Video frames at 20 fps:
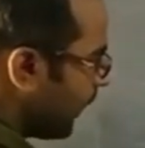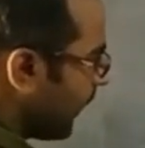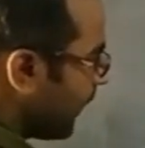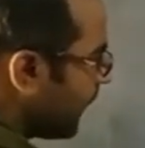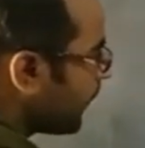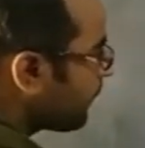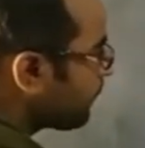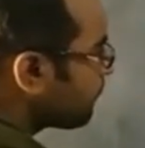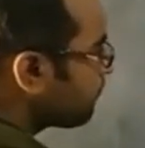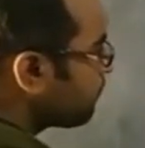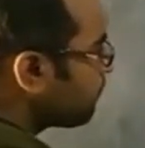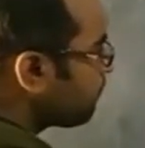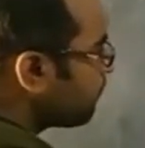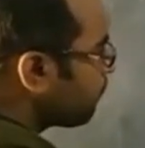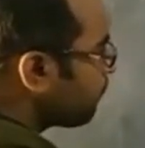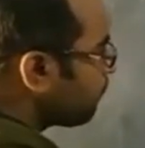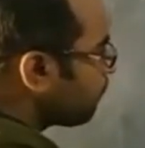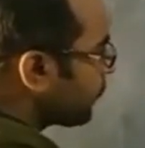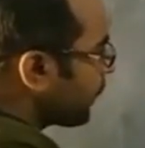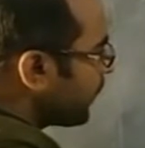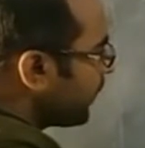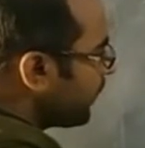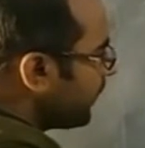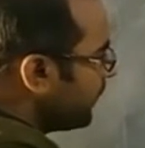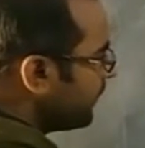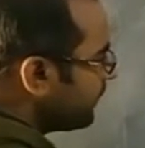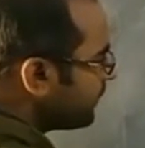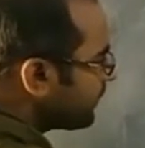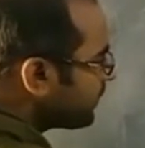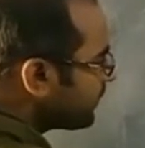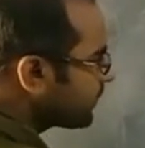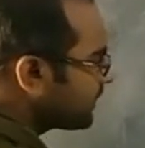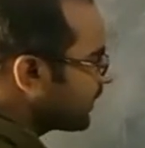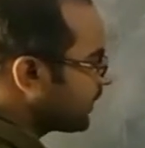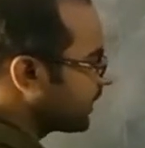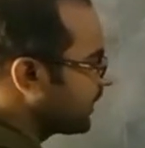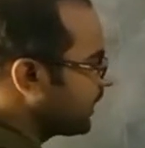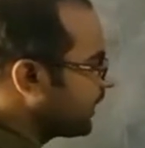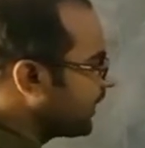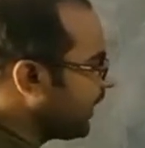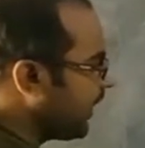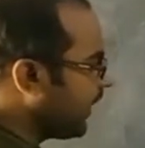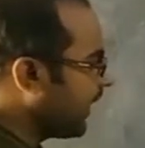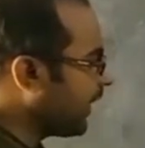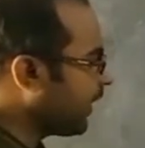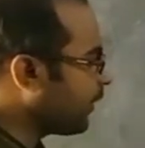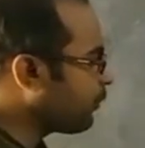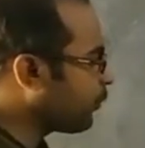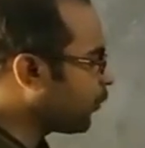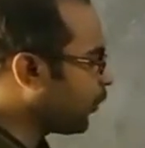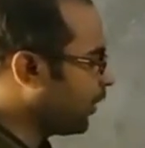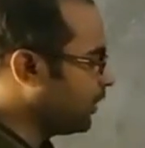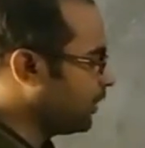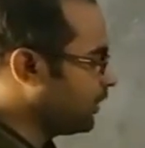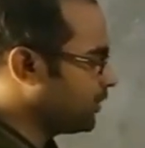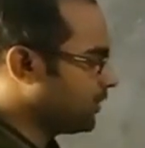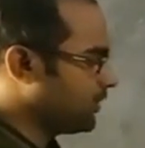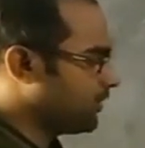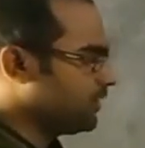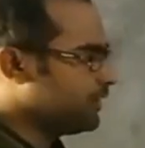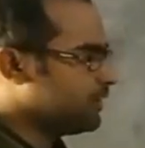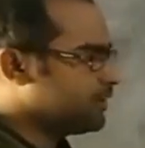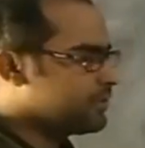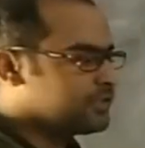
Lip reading: are intersecting at a point.